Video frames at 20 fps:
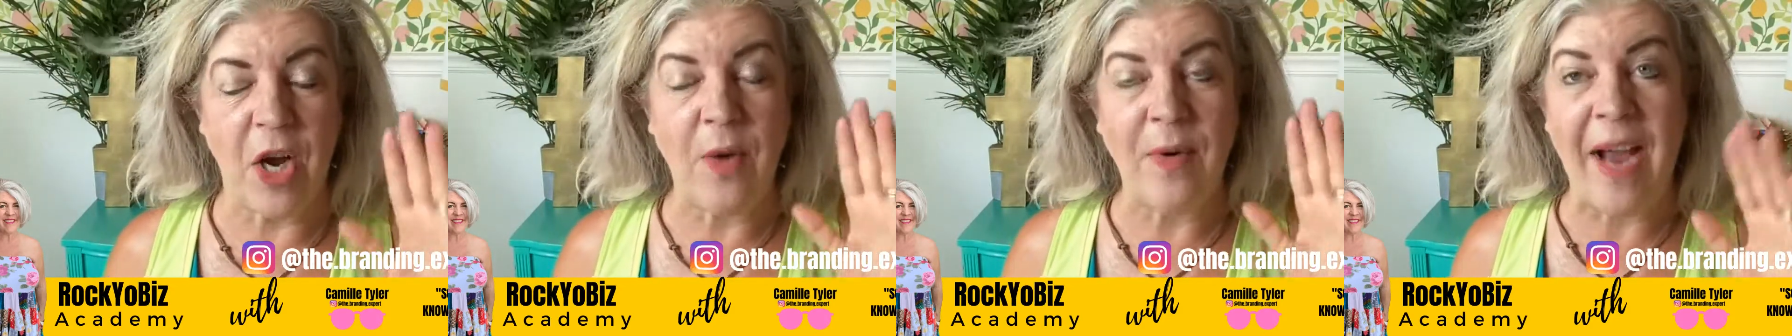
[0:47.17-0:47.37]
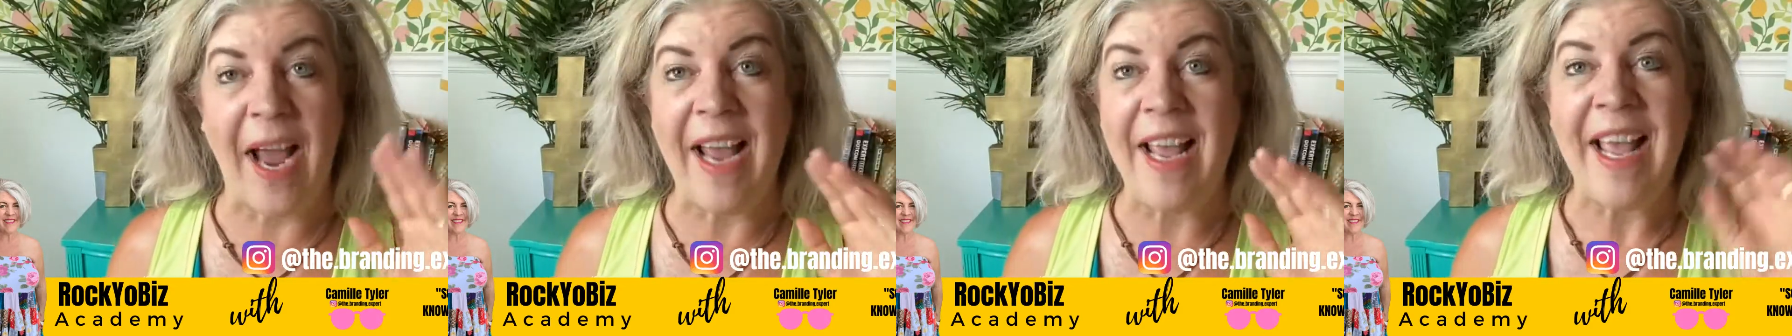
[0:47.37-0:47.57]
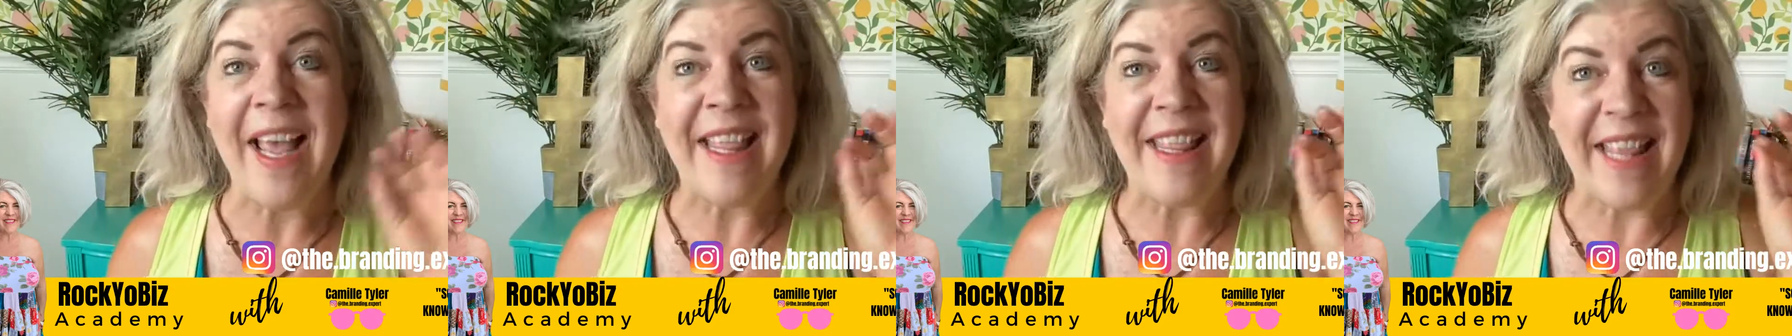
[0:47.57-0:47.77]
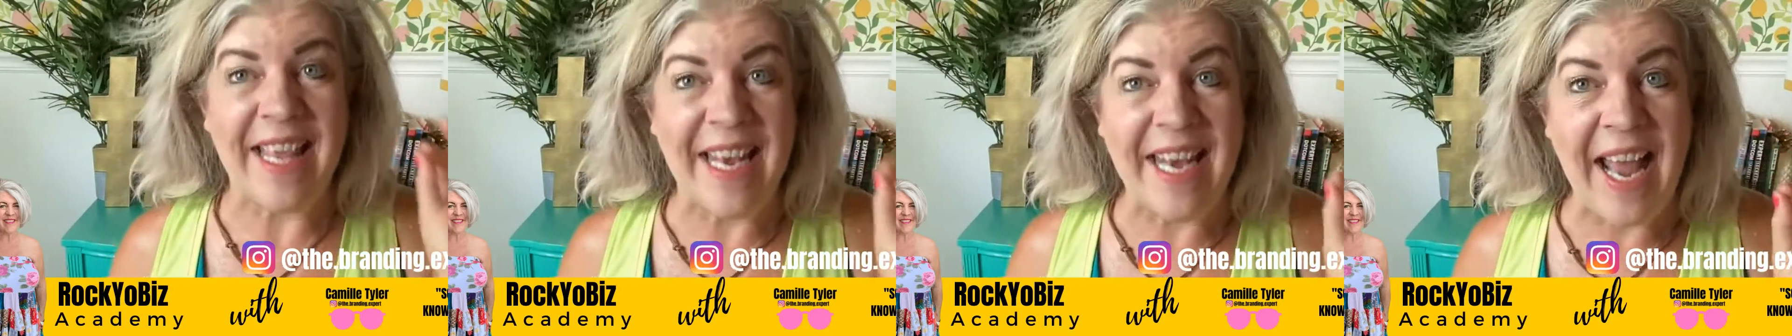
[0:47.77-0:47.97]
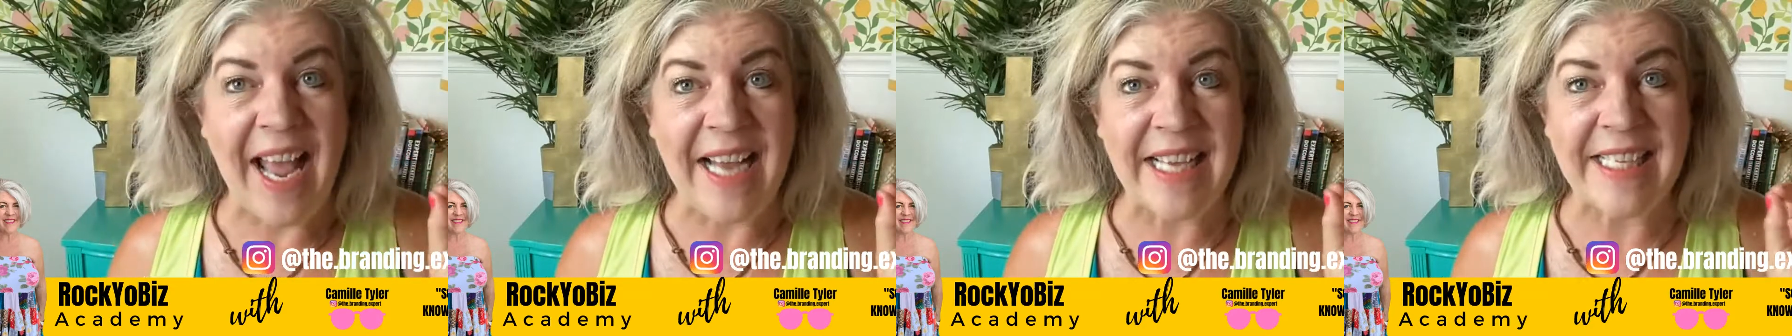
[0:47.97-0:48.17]
Okay, the
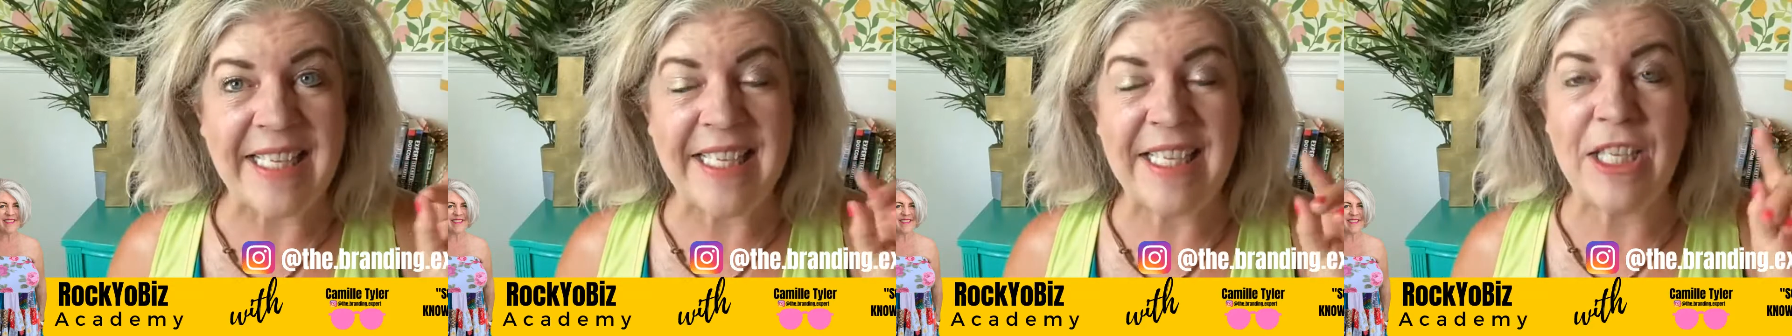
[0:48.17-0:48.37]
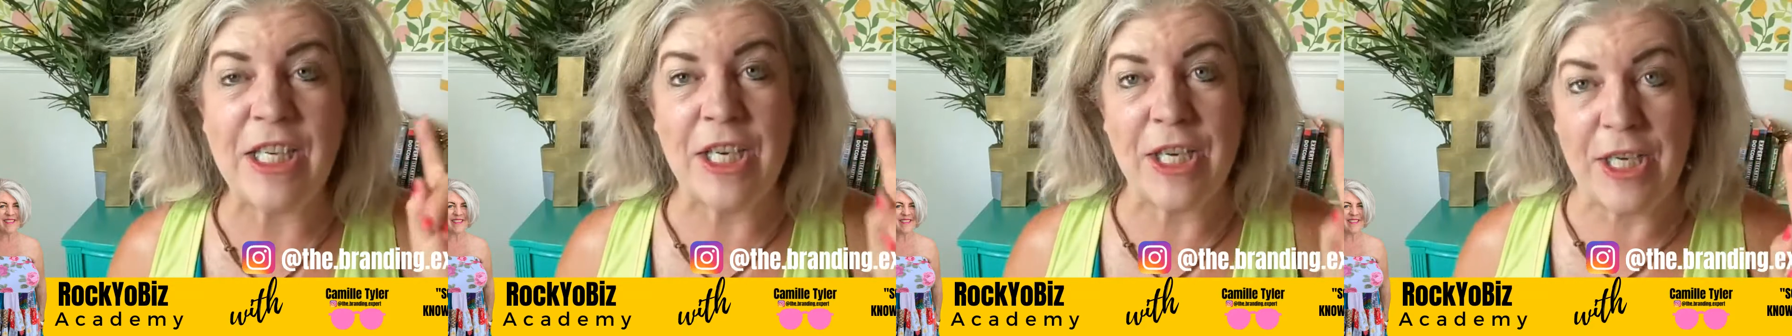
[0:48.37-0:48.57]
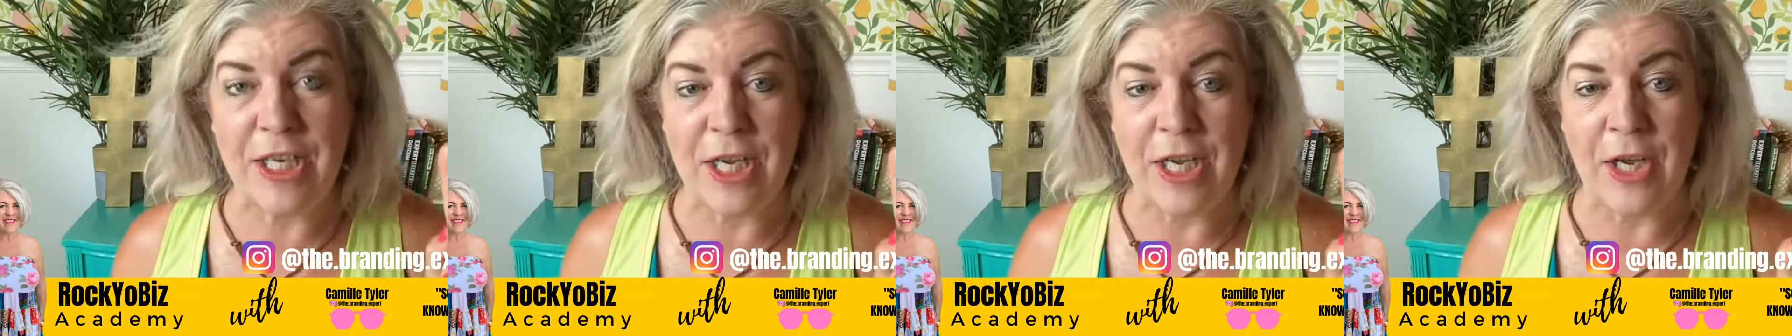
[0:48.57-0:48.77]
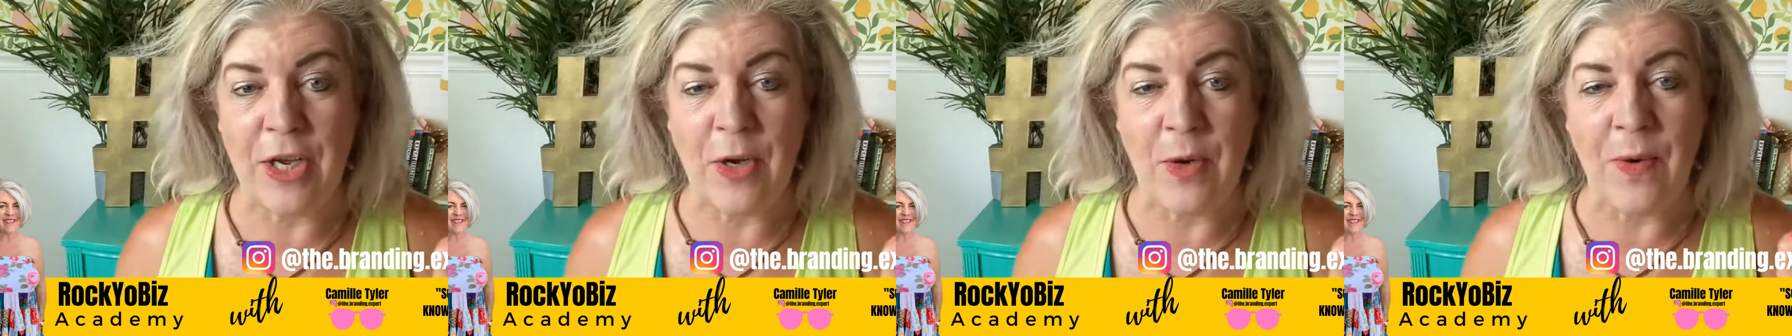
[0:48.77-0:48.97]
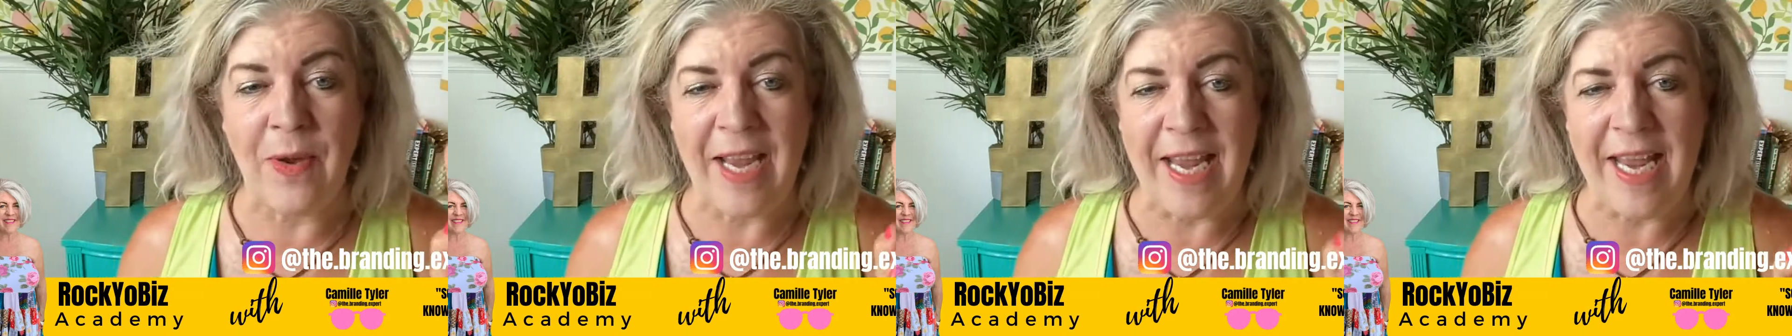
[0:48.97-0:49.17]
next to
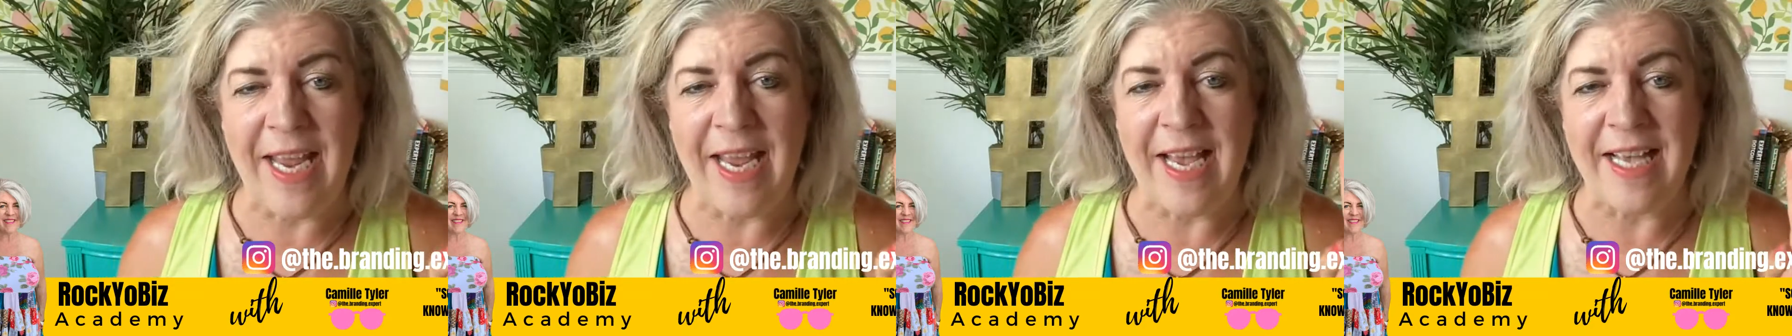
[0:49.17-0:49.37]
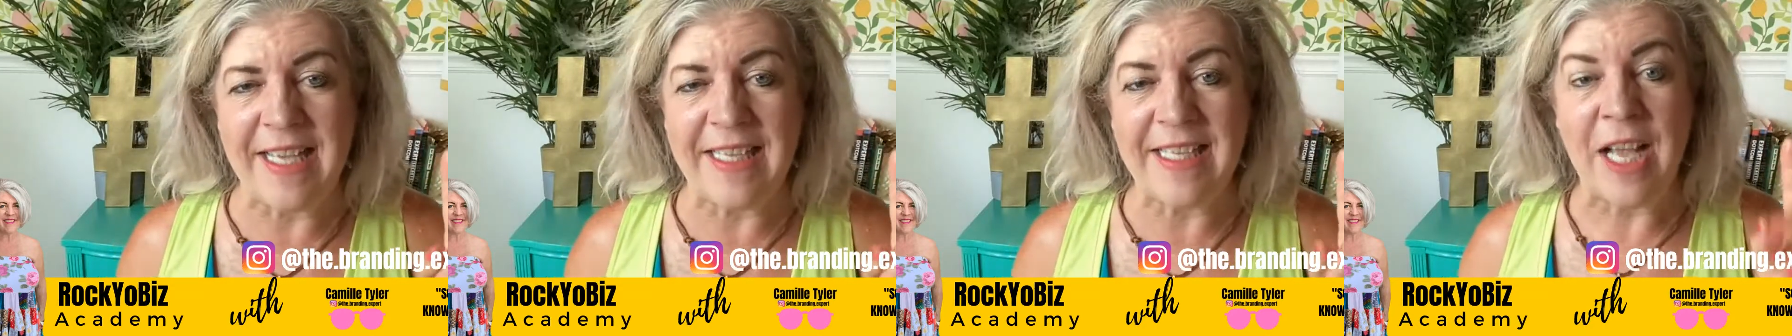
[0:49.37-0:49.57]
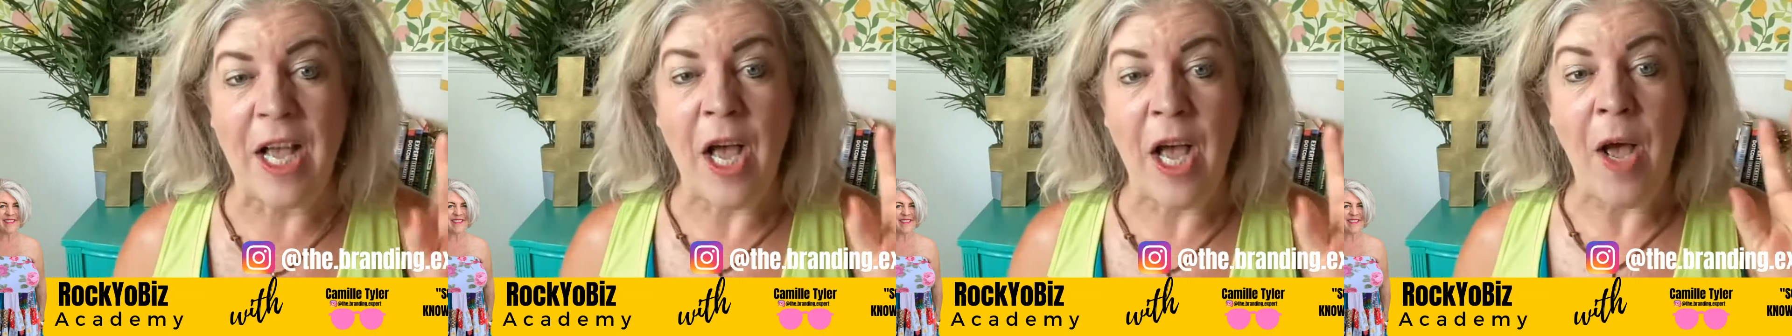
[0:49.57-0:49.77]
do is